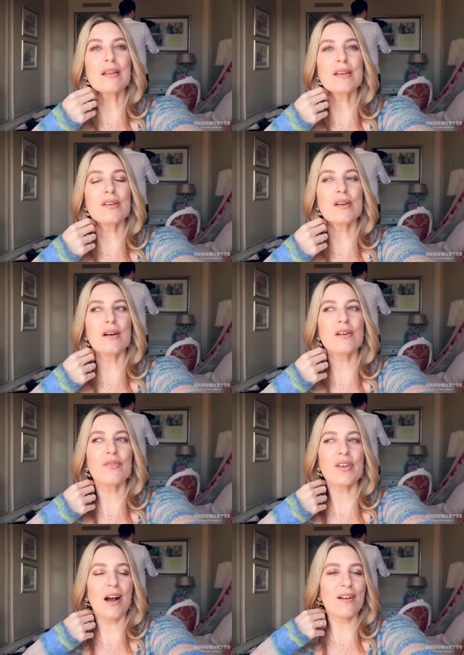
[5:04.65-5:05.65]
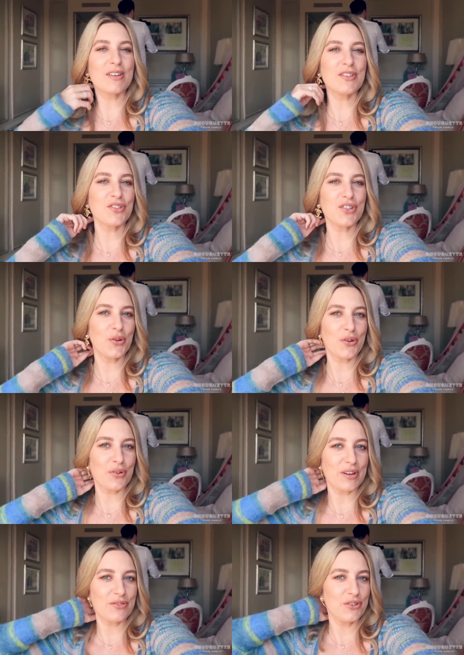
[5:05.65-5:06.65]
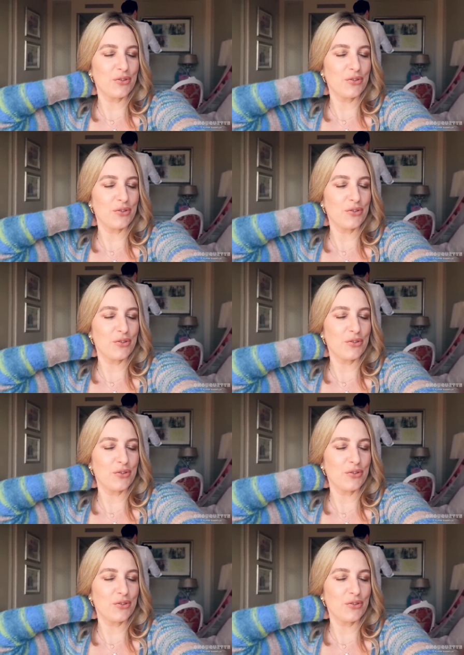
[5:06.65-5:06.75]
I don't think I've even showed her on